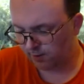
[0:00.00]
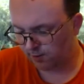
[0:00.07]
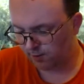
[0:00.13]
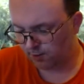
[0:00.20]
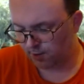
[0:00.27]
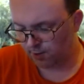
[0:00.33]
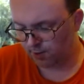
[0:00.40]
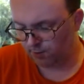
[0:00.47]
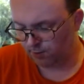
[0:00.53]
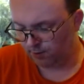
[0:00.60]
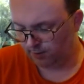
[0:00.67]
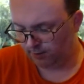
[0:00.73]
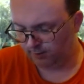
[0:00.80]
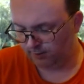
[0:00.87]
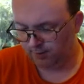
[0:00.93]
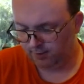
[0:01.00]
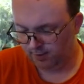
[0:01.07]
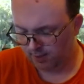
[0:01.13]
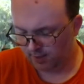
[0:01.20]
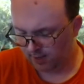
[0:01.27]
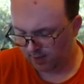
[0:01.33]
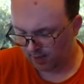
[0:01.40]
So,
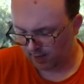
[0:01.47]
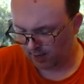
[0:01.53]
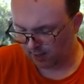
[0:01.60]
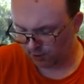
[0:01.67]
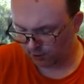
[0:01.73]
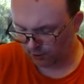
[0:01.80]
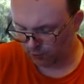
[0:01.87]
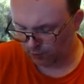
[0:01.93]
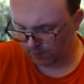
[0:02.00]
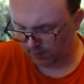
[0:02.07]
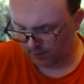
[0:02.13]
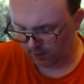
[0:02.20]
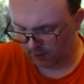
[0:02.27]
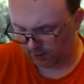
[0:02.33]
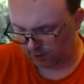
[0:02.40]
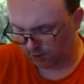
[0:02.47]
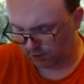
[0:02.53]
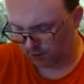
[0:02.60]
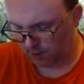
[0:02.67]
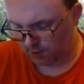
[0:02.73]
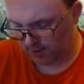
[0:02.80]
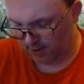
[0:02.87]
as I normally like to
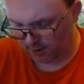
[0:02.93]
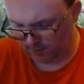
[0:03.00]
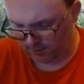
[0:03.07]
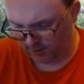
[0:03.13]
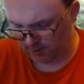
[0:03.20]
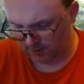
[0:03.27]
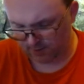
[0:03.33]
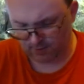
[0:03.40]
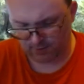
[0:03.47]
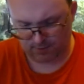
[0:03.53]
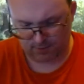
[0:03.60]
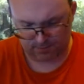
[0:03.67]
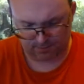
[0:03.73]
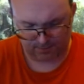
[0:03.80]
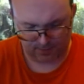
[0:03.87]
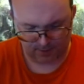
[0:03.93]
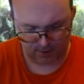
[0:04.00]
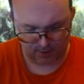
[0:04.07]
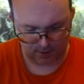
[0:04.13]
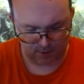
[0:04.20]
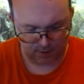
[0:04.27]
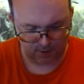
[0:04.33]
start out with,
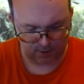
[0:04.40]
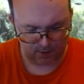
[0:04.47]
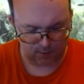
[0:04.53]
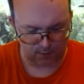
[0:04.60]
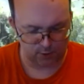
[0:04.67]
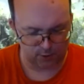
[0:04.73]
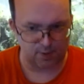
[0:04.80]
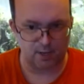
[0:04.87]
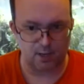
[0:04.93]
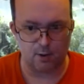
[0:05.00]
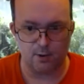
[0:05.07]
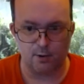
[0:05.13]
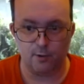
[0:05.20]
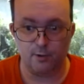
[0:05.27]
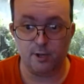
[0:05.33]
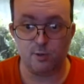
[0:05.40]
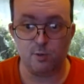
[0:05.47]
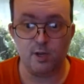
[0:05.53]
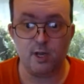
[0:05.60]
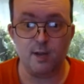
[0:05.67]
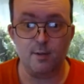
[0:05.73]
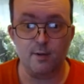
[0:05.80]
what's been going on this
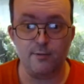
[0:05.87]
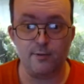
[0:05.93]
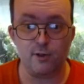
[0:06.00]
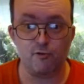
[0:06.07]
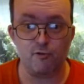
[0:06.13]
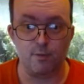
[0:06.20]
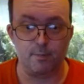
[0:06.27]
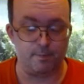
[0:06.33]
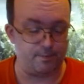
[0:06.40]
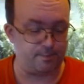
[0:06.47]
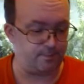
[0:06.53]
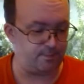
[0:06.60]
week in my fish room?